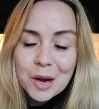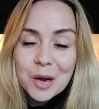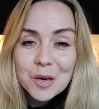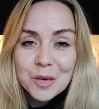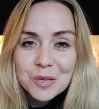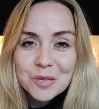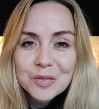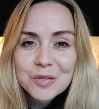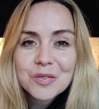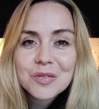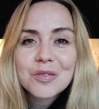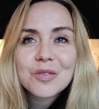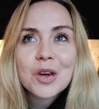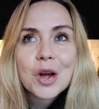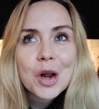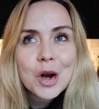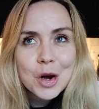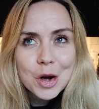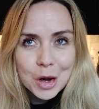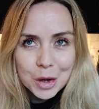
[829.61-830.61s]
of
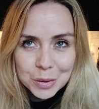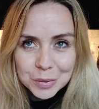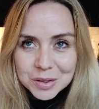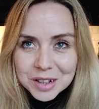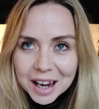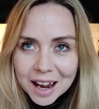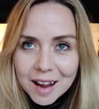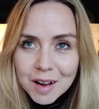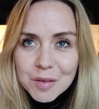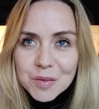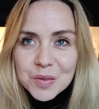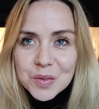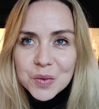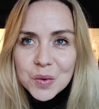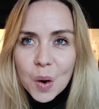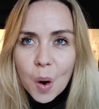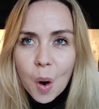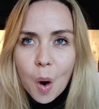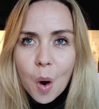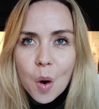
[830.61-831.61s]
a
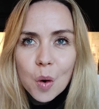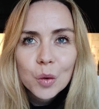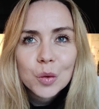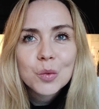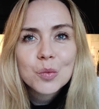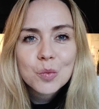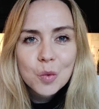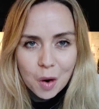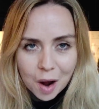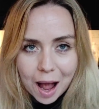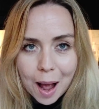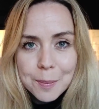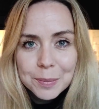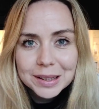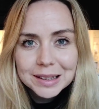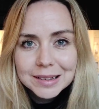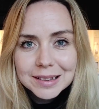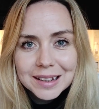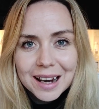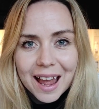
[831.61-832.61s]
lowdown on what
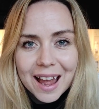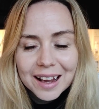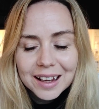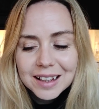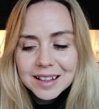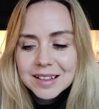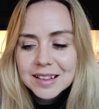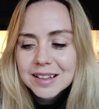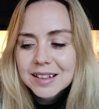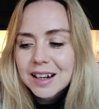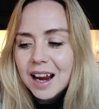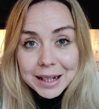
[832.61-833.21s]
happens next.